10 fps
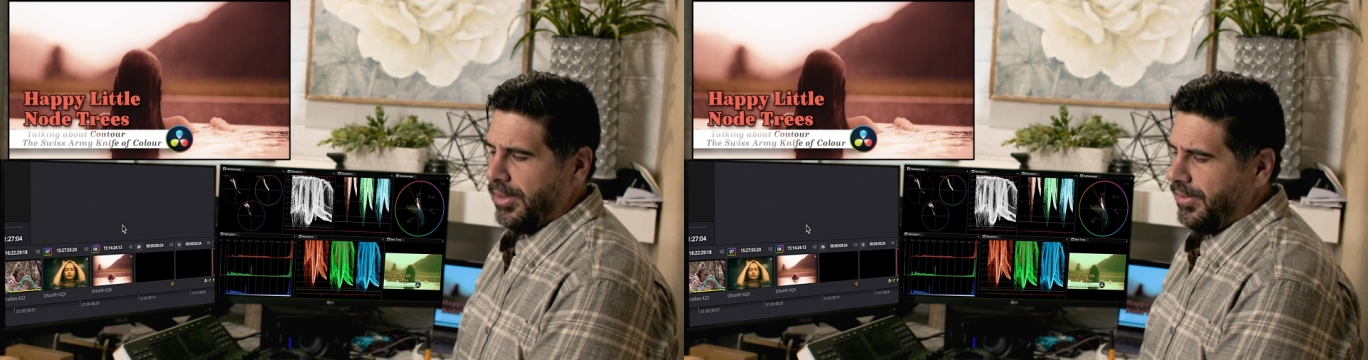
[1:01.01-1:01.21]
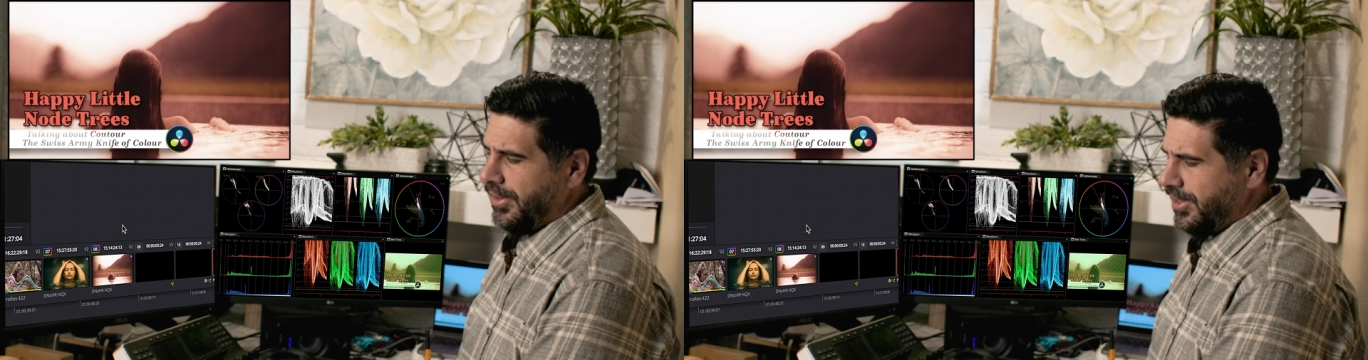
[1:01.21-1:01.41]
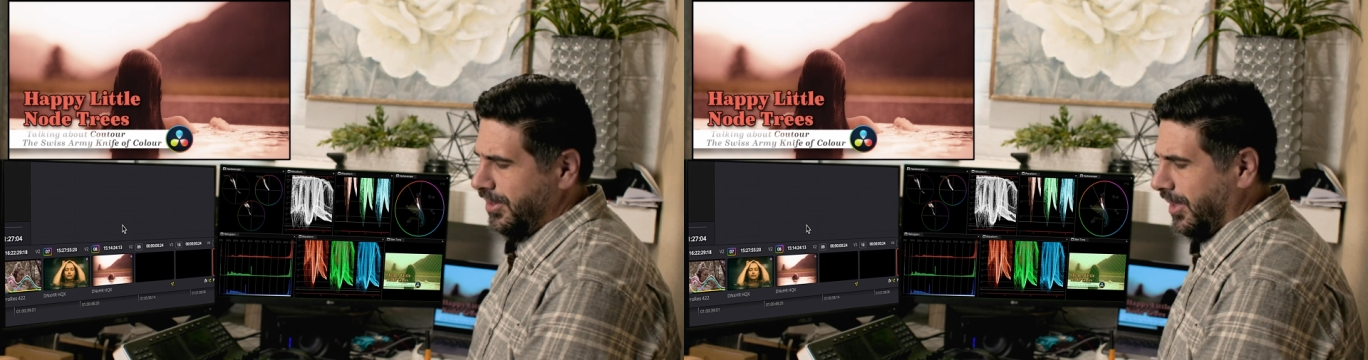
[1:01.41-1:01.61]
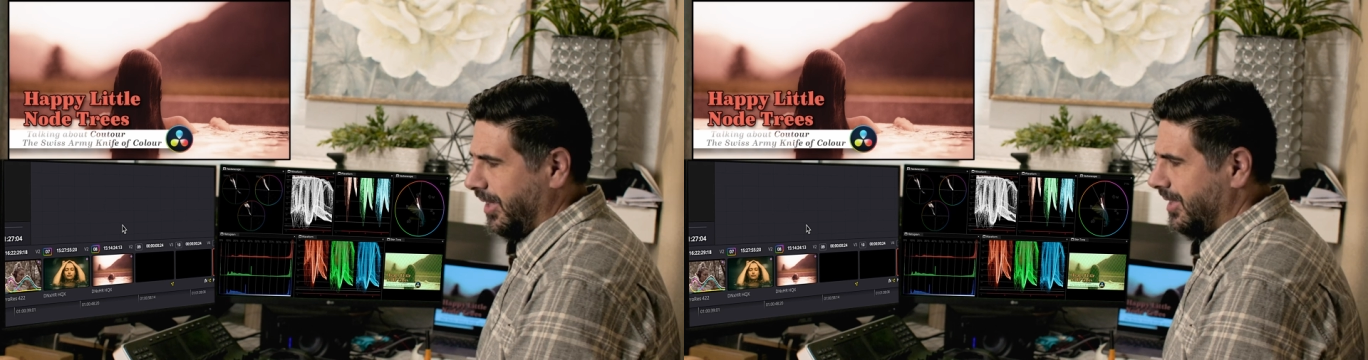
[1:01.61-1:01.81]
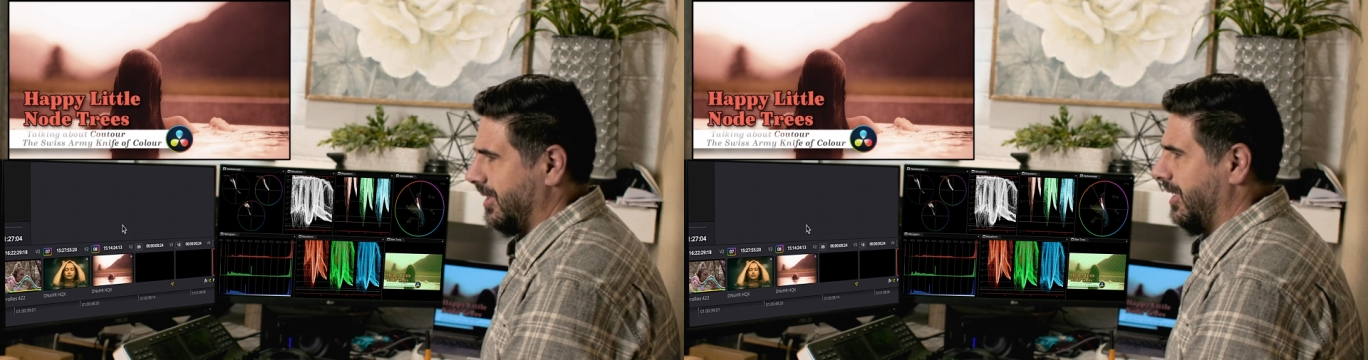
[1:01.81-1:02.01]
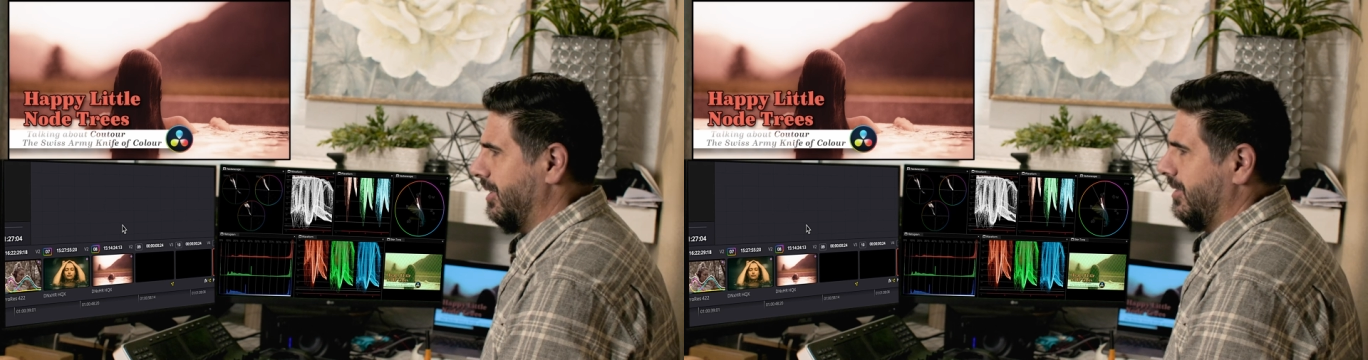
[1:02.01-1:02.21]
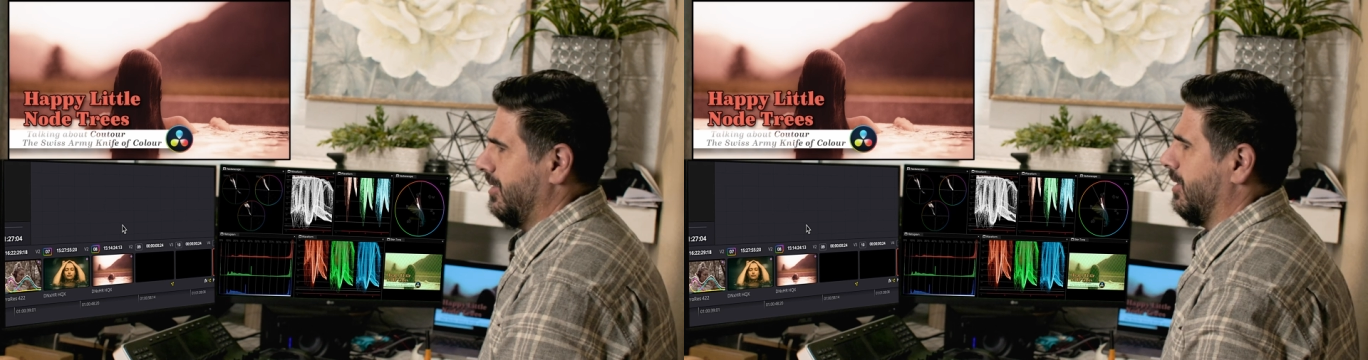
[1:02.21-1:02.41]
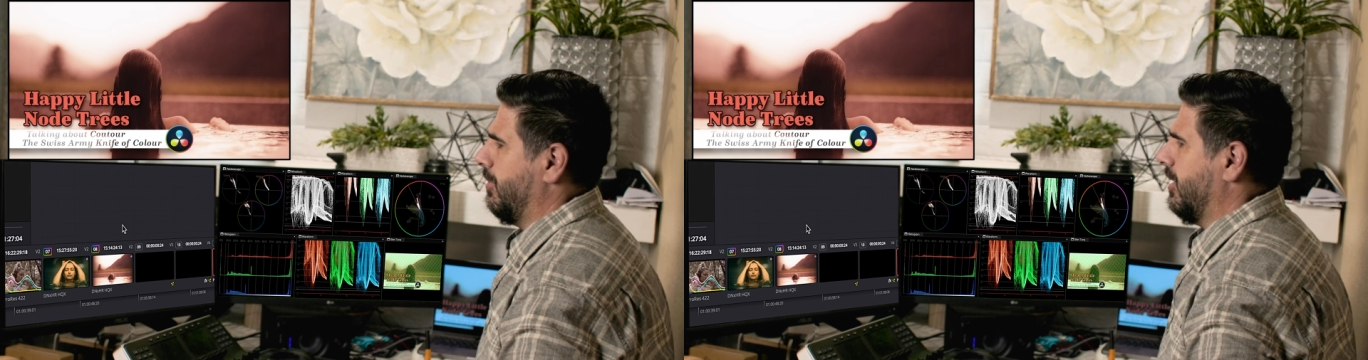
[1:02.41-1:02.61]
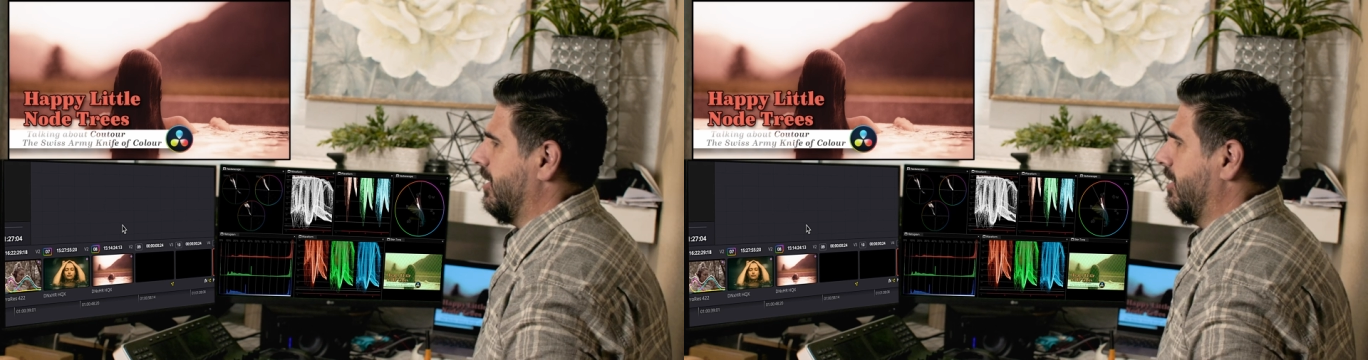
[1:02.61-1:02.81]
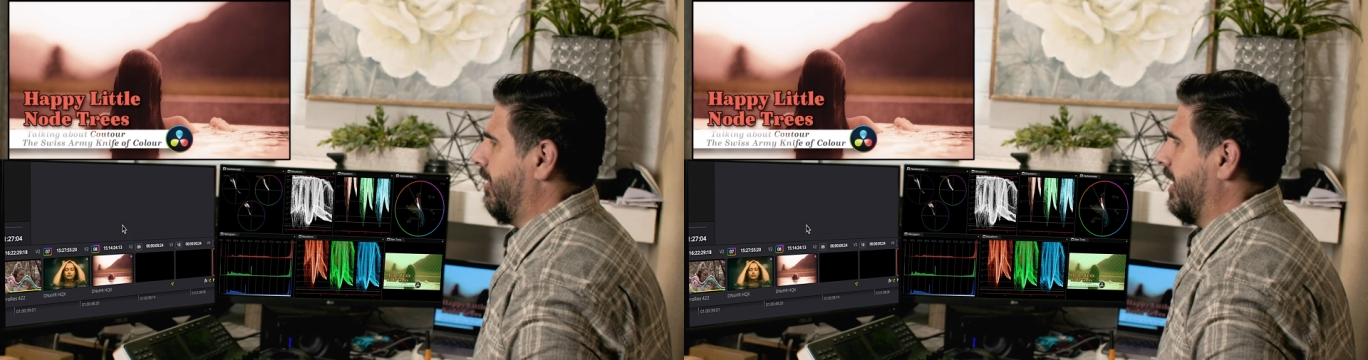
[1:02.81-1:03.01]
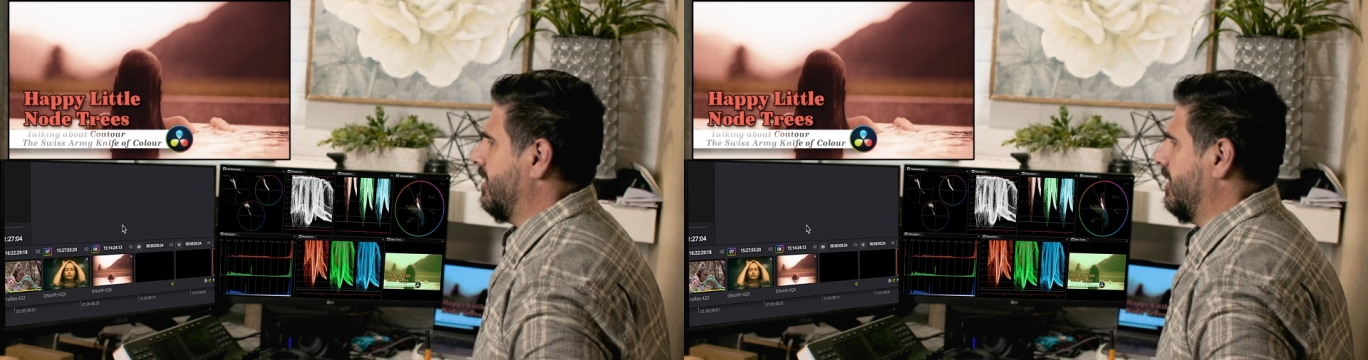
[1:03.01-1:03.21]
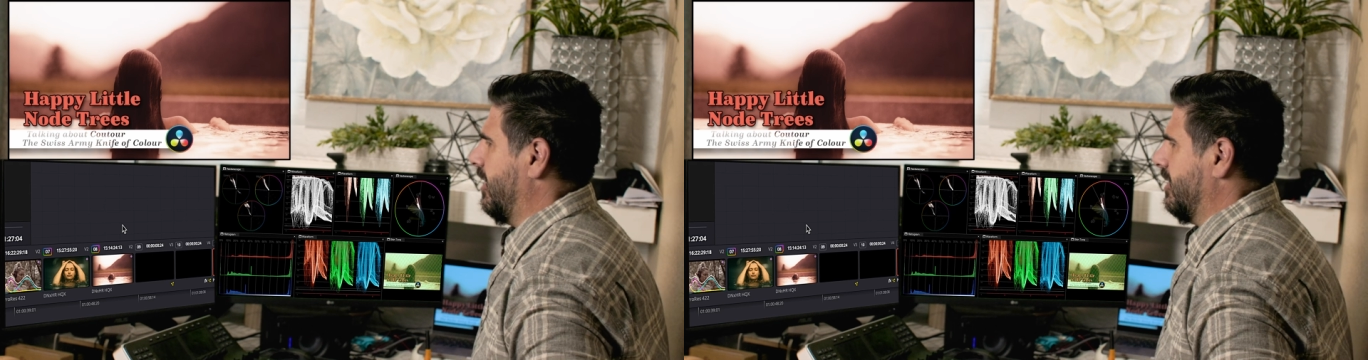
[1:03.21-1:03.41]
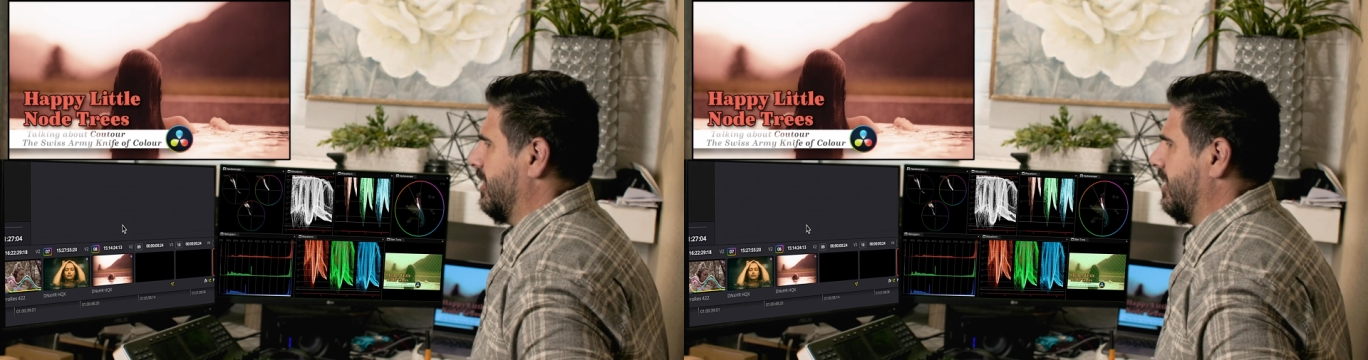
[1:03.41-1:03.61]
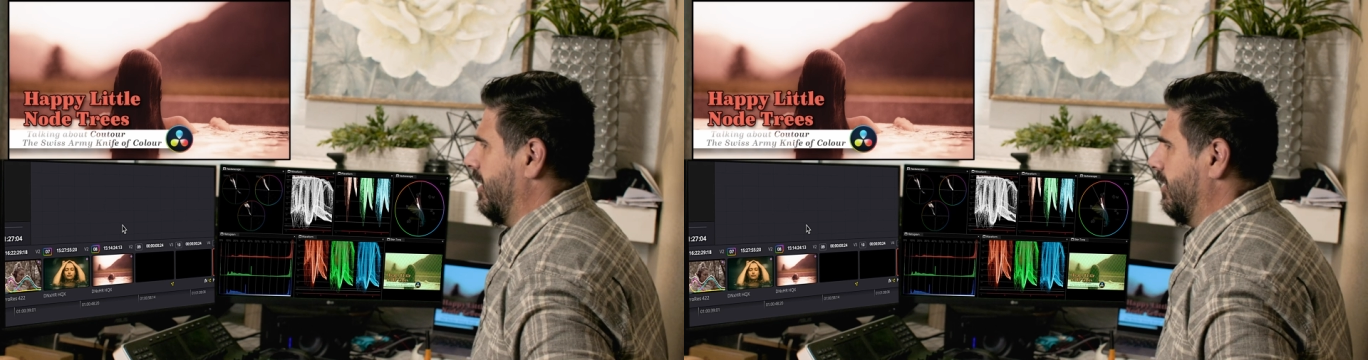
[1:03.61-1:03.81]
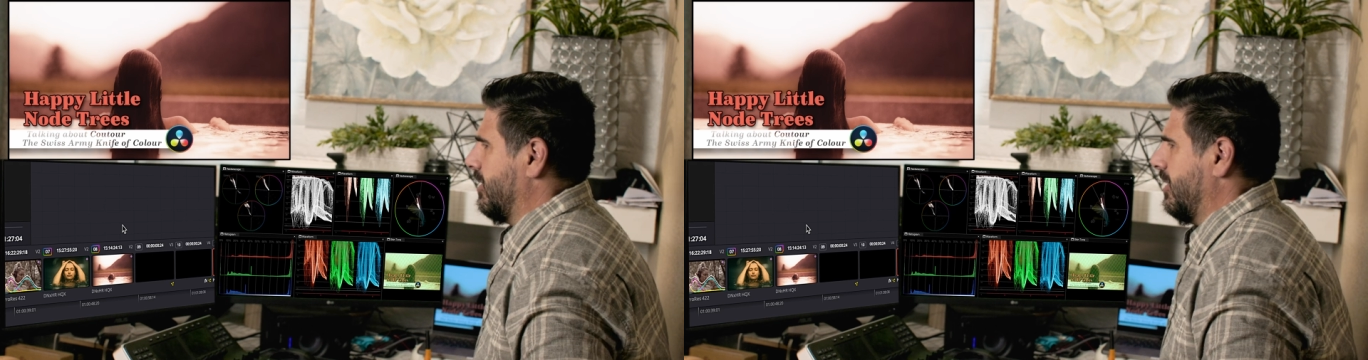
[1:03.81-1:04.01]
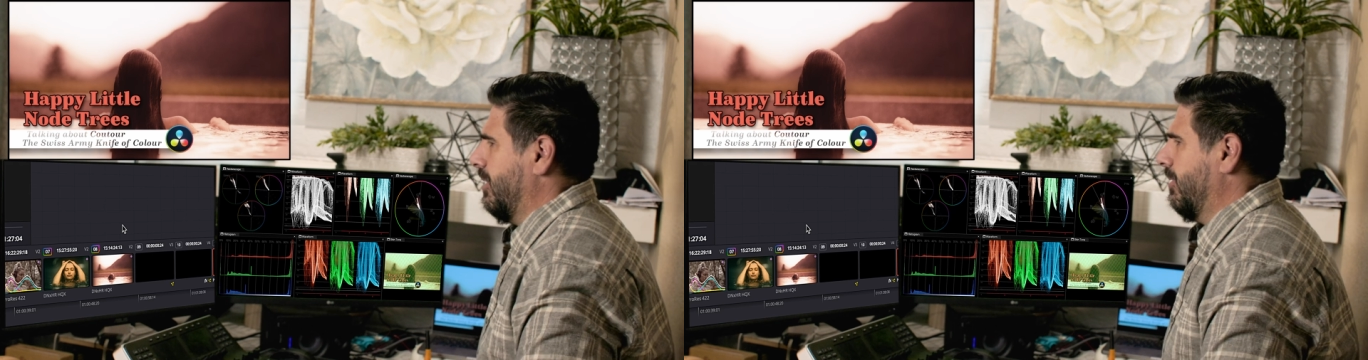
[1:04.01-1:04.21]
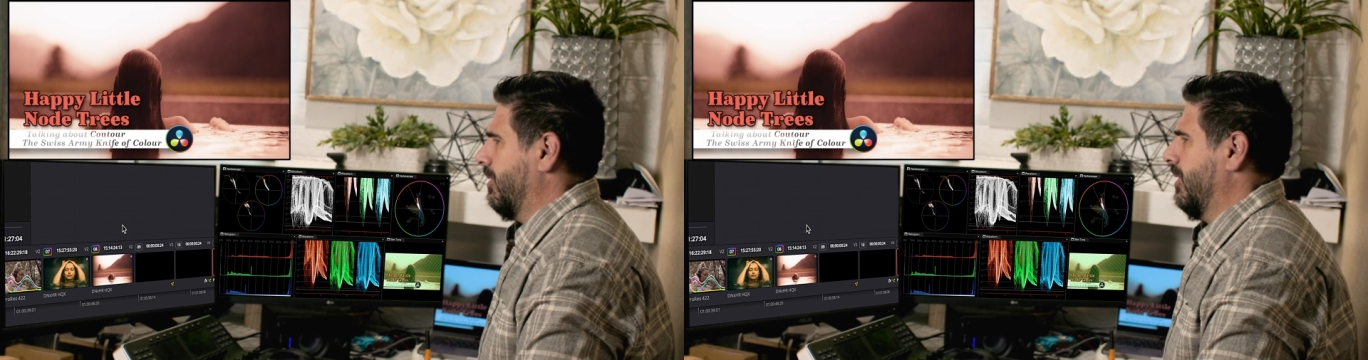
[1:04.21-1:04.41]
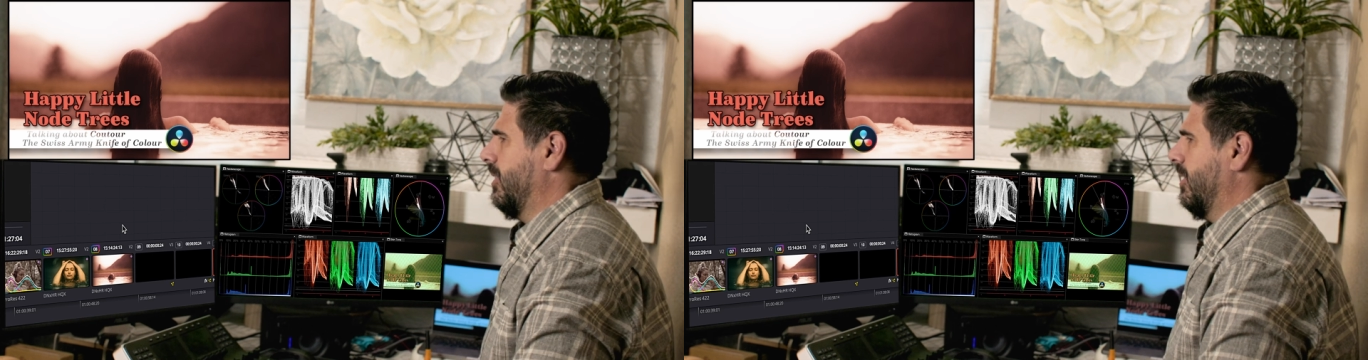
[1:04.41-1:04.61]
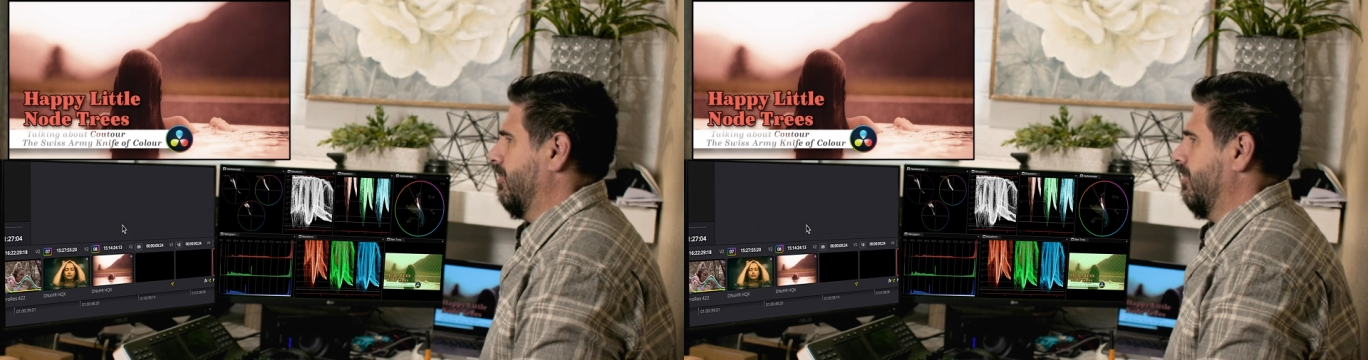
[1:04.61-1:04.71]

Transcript: but if you do like seeing some of the fancy dancy secret stuff,